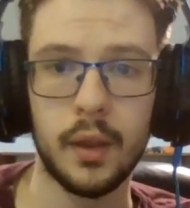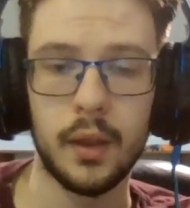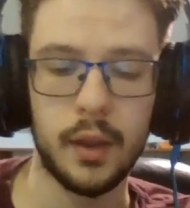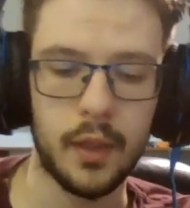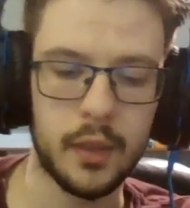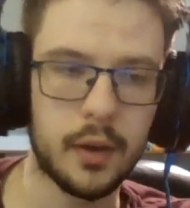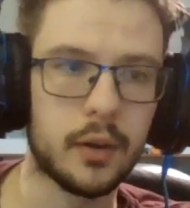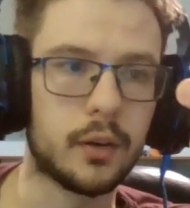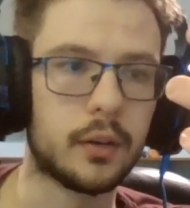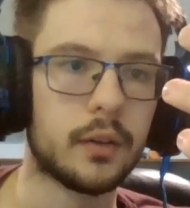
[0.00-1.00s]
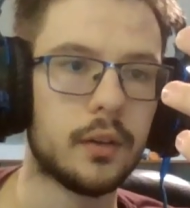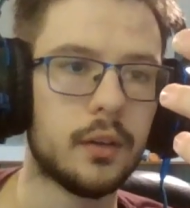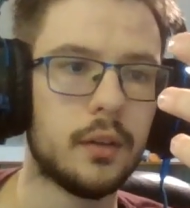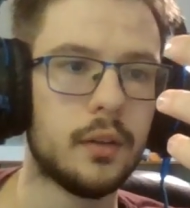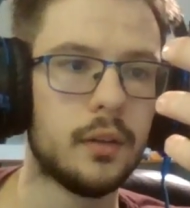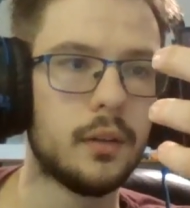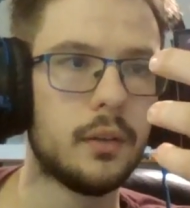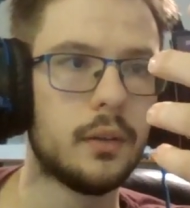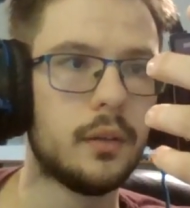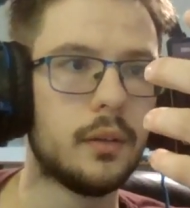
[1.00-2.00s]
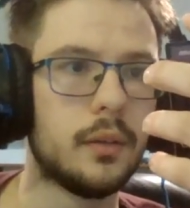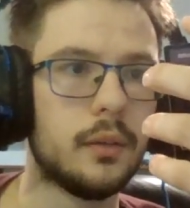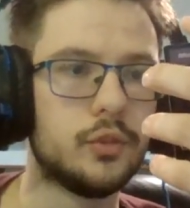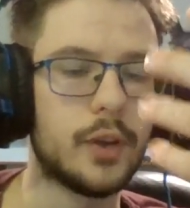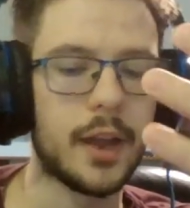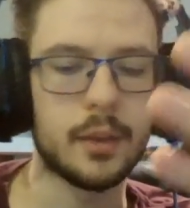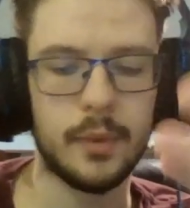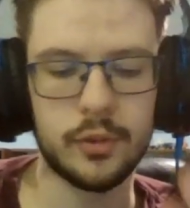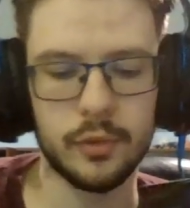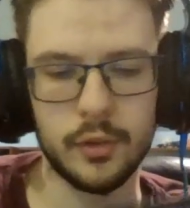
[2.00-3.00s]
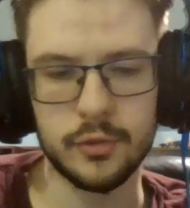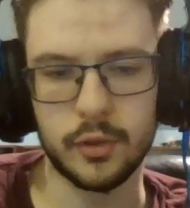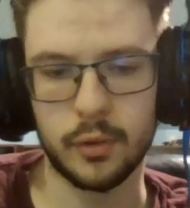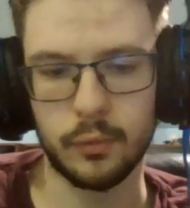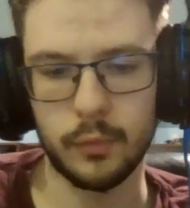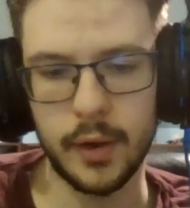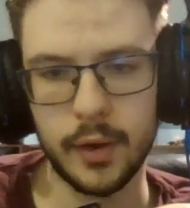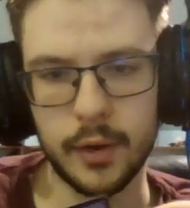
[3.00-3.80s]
And then our Dragon Mantle is our rare,